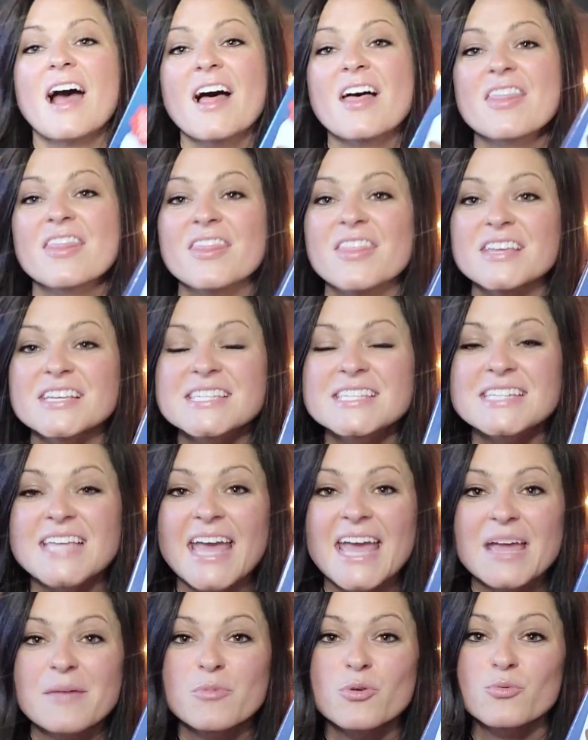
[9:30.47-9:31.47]
this
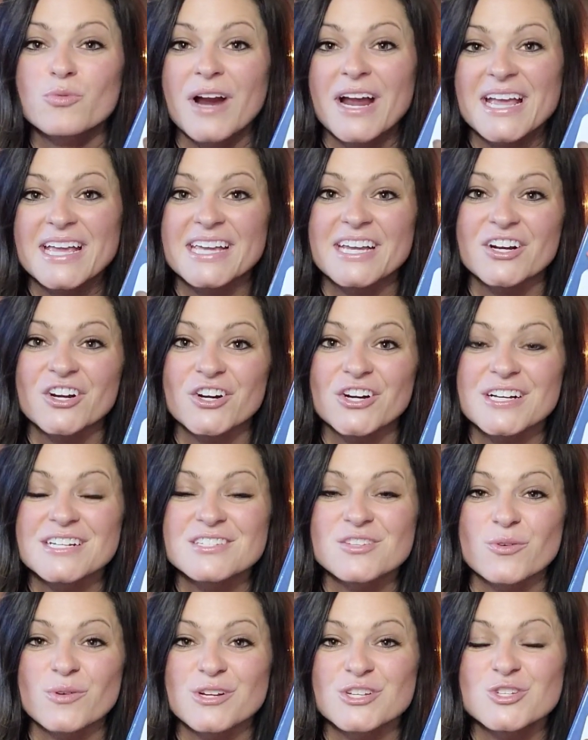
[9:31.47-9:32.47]
game right here is
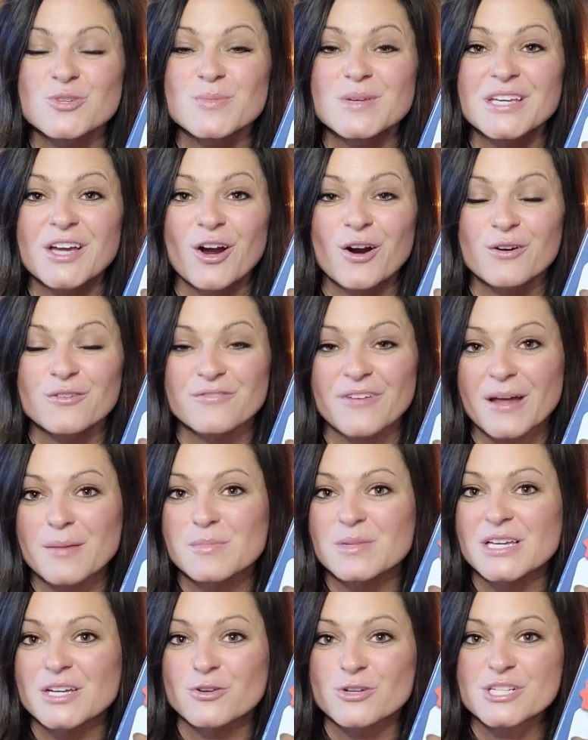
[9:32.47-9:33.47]
going to be our
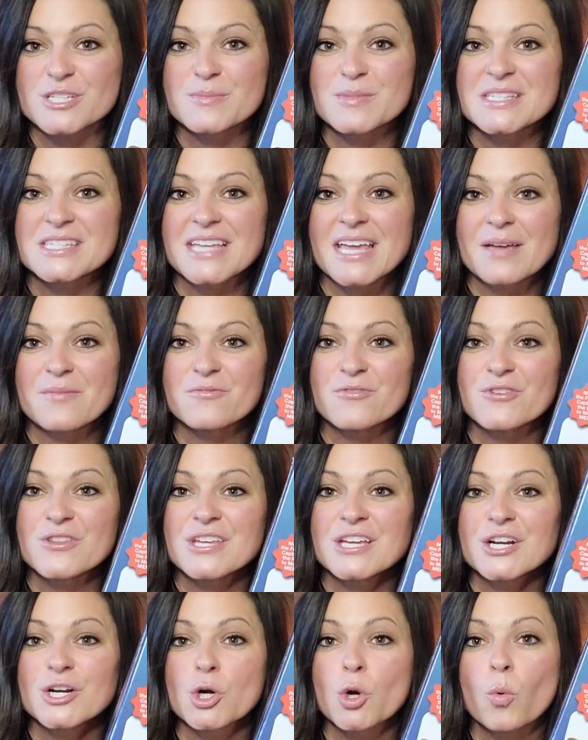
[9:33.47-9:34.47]
family Christmas game for the
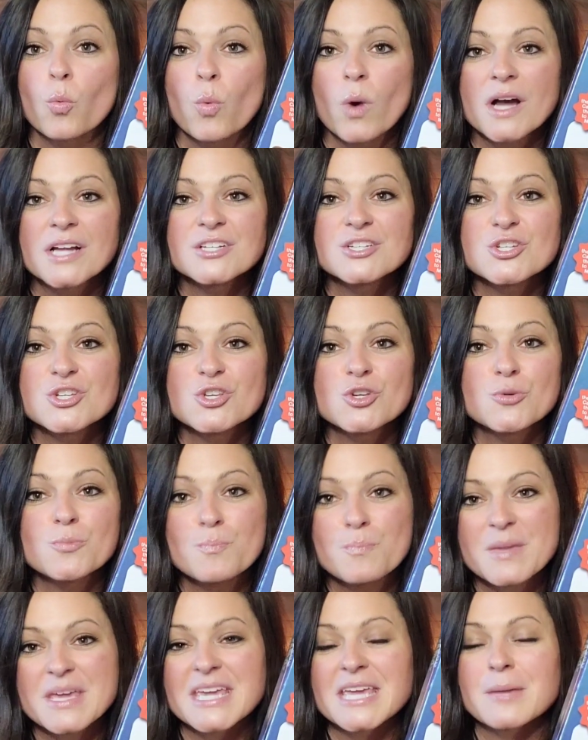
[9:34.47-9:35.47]
year. What do you
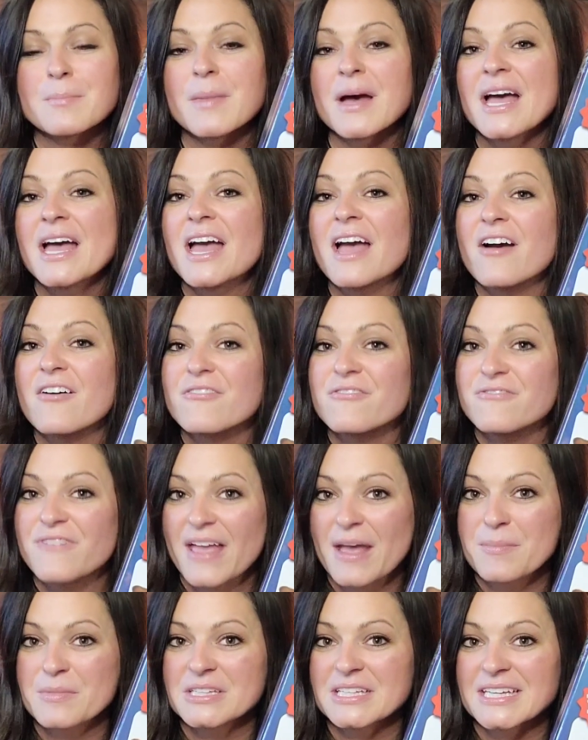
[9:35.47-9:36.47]
meme
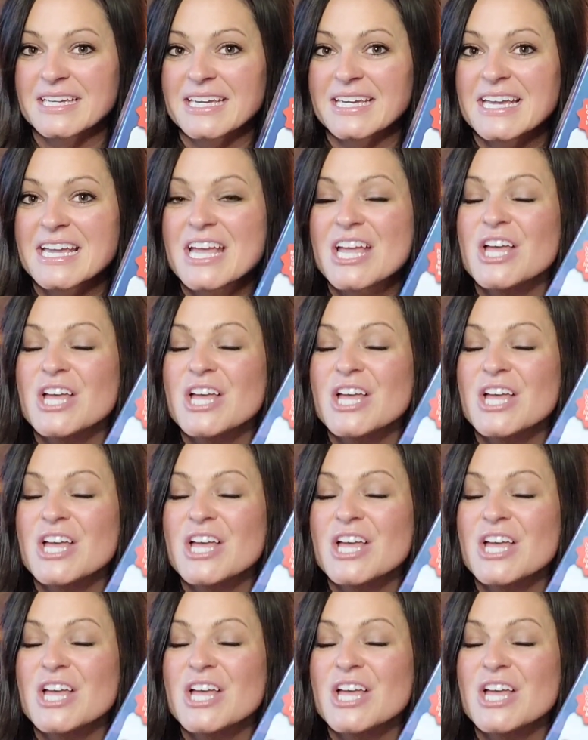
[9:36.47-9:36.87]
family?